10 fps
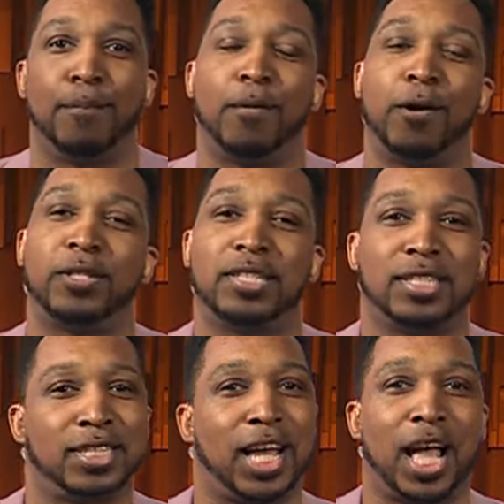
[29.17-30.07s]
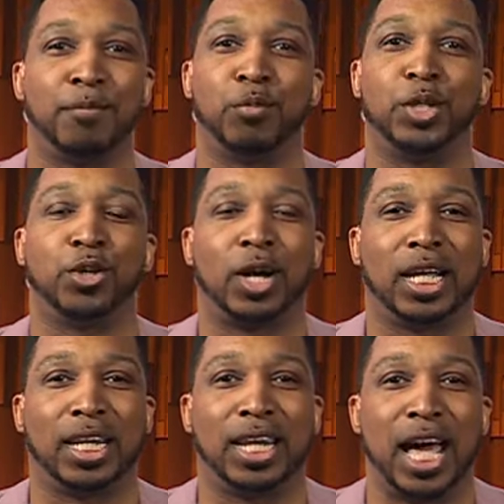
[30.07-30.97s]
March is a time where we
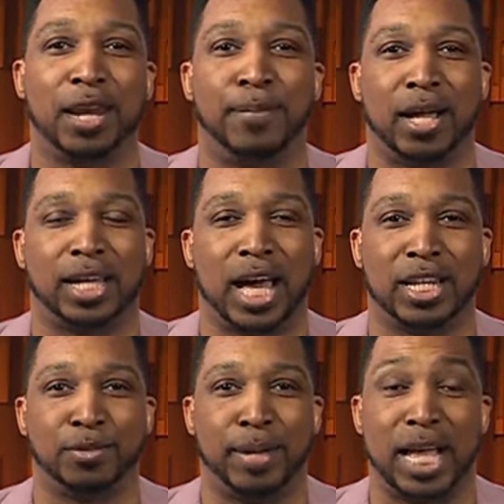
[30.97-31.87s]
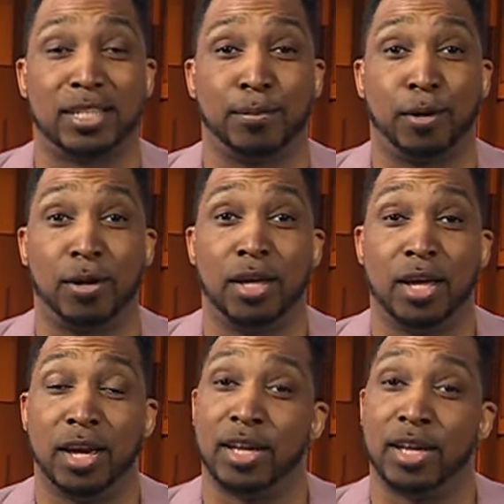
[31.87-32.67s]
talk a lot about college basketball.